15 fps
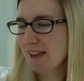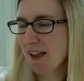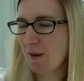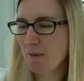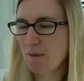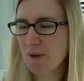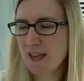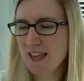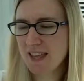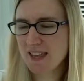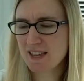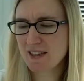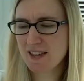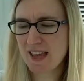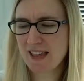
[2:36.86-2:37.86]
And we
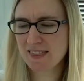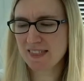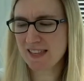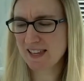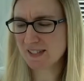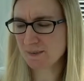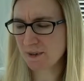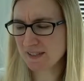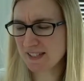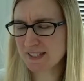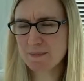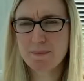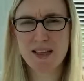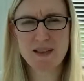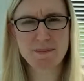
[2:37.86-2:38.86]
get these ones, these
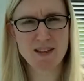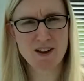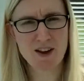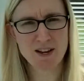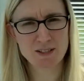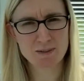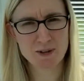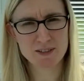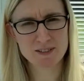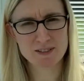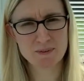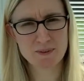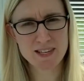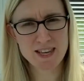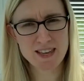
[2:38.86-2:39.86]
are baby kind ones,
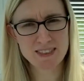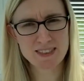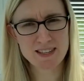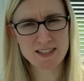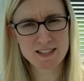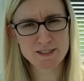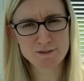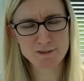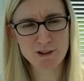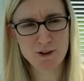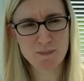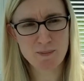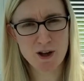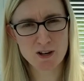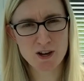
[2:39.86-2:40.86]
and we get these
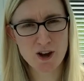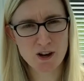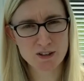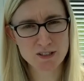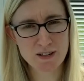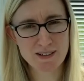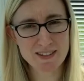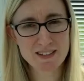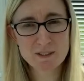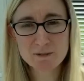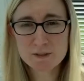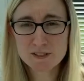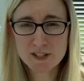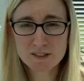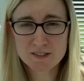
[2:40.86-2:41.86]
from Ocado. I think they're
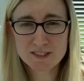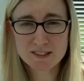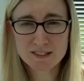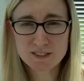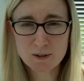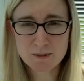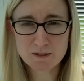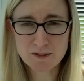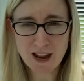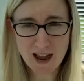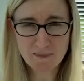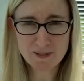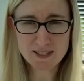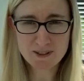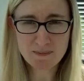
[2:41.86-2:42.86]
also sold on
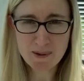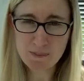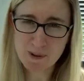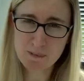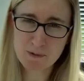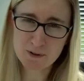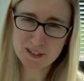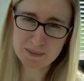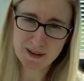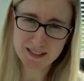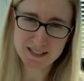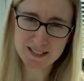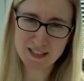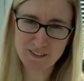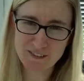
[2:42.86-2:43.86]
Amazon, but a bit more
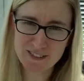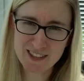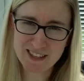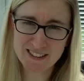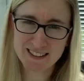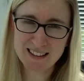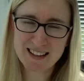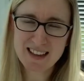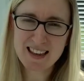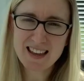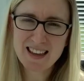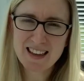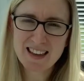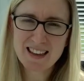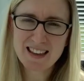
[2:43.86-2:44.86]
expensive than
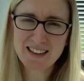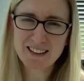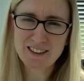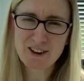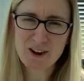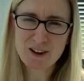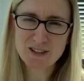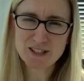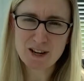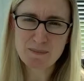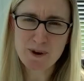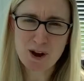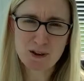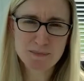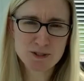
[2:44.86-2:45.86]
in Ocado.
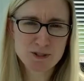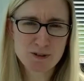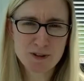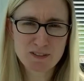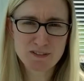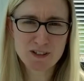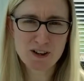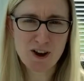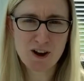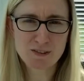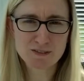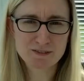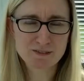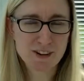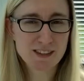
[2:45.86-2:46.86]
But I'm sure if you
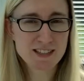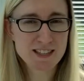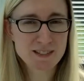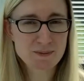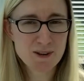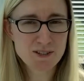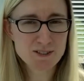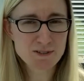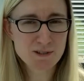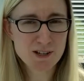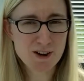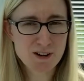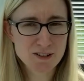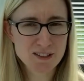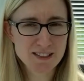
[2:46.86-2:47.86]
can't find these ones or
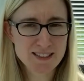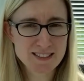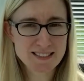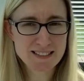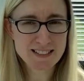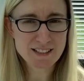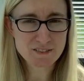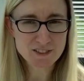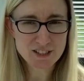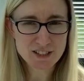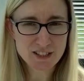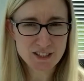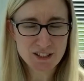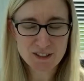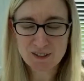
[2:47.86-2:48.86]
Ocado doesn't deliver to
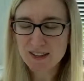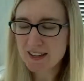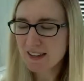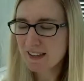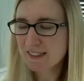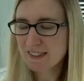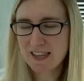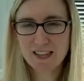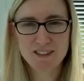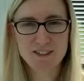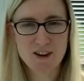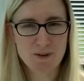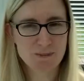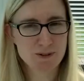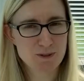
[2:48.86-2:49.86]
you,
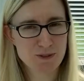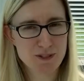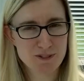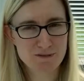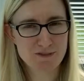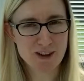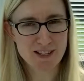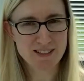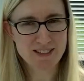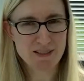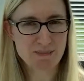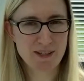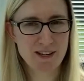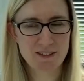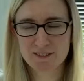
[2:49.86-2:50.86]
then I'm sure you can find
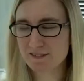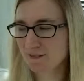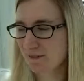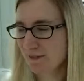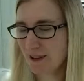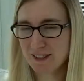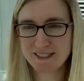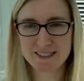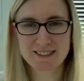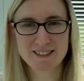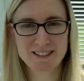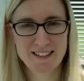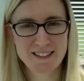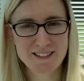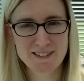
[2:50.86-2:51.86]
similar ones
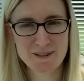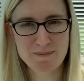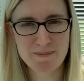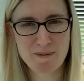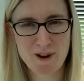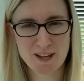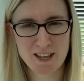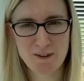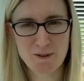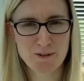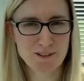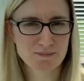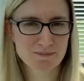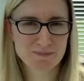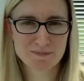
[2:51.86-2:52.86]
in a supermarket
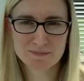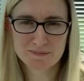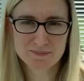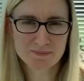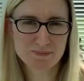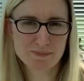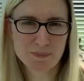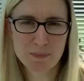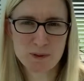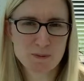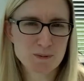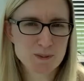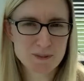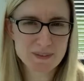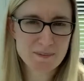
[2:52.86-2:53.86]
or
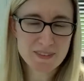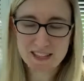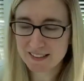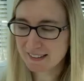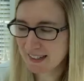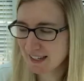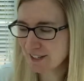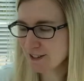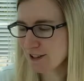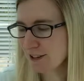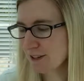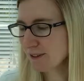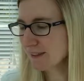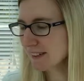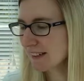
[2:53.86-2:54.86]
Boots or something near
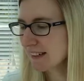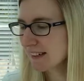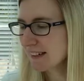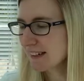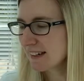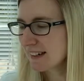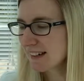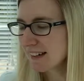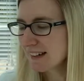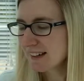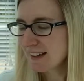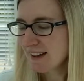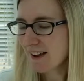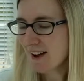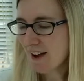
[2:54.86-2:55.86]
you.
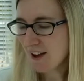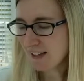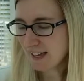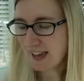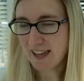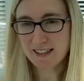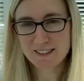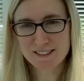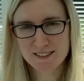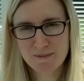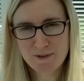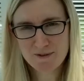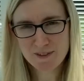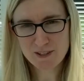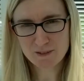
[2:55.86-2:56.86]
Okay, so
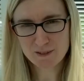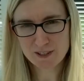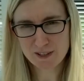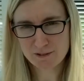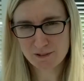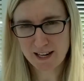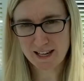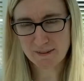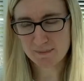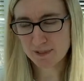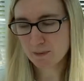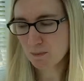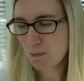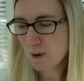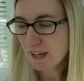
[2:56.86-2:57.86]
moving on to
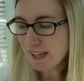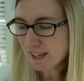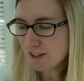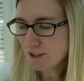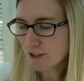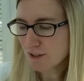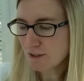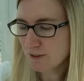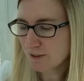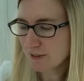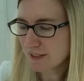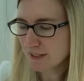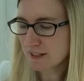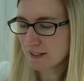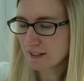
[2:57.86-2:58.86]
creams. We
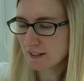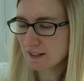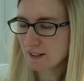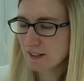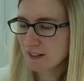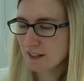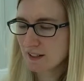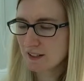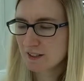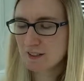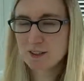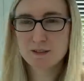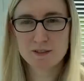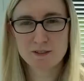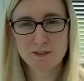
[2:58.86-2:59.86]
use
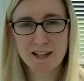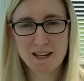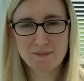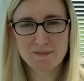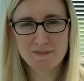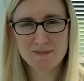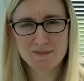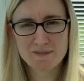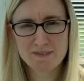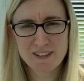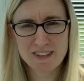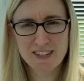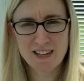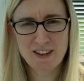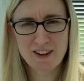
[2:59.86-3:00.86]
pseudocream for
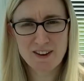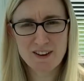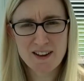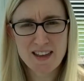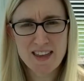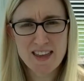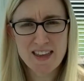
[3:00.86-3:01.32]
Theo.